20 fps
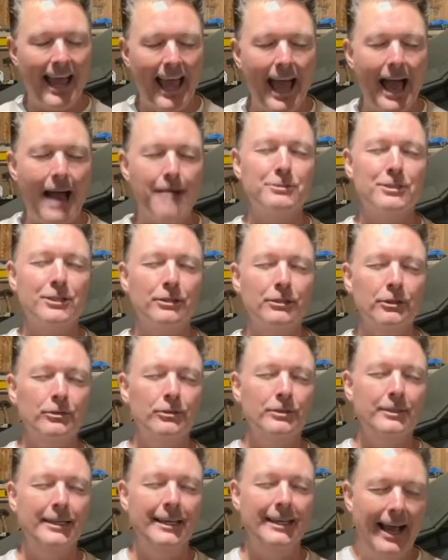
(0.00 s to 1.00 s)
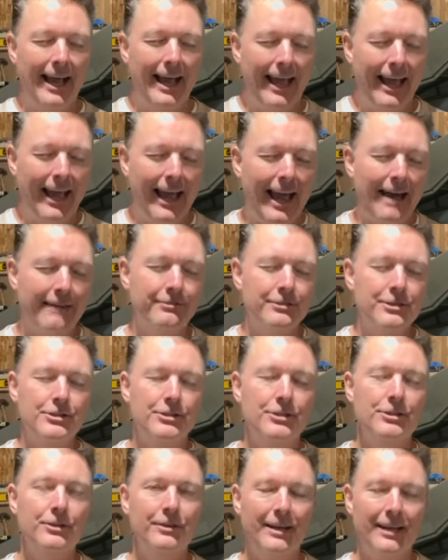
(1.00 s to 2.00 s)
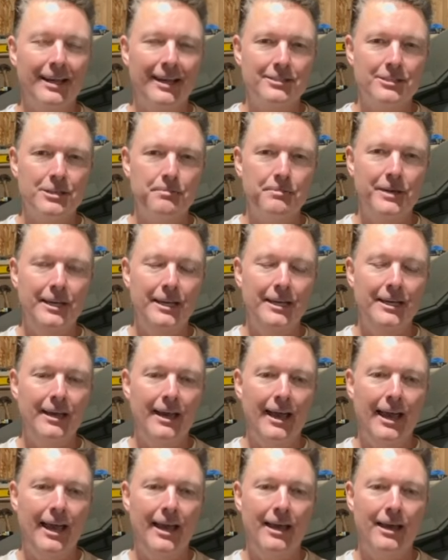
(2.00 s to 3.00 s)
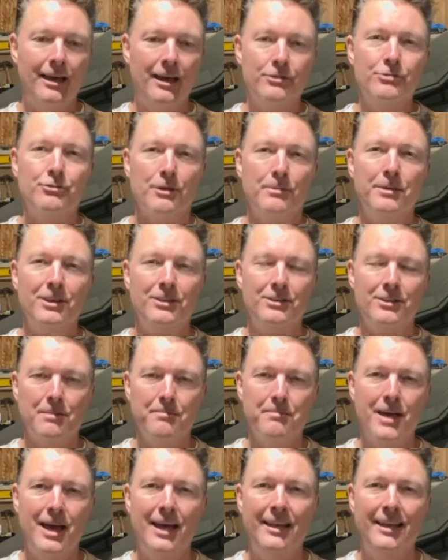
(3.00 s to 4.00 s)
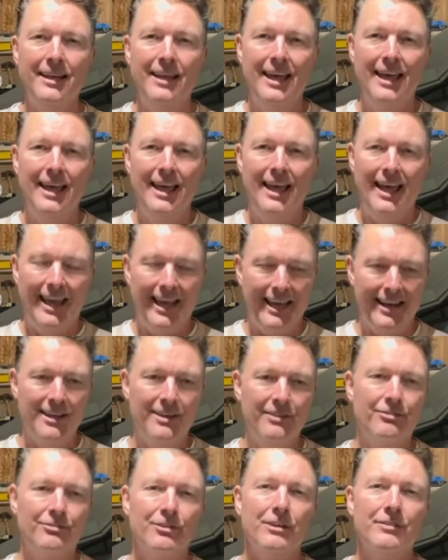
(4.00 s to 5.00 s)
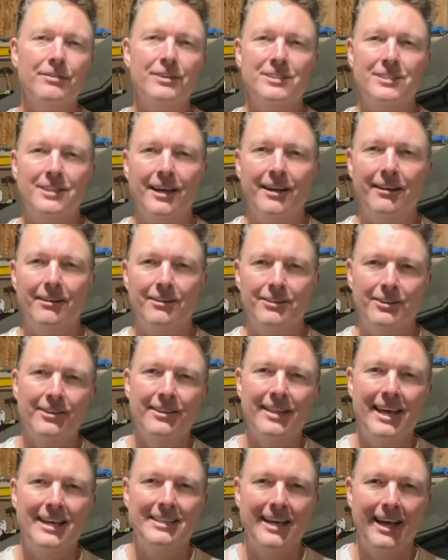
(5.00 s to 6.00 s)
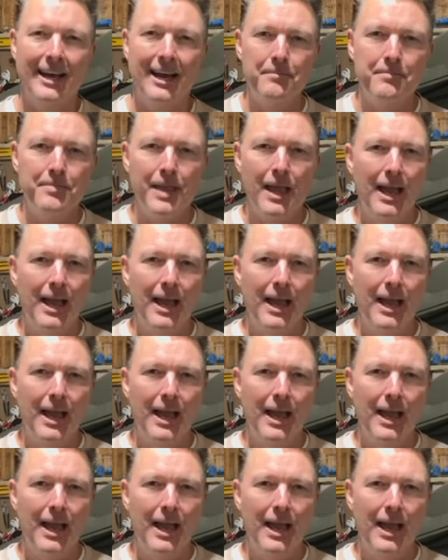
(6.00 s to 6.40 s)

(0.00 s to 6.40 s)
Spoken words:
absolutely have to do to be a tribute to the men and his service there during that time.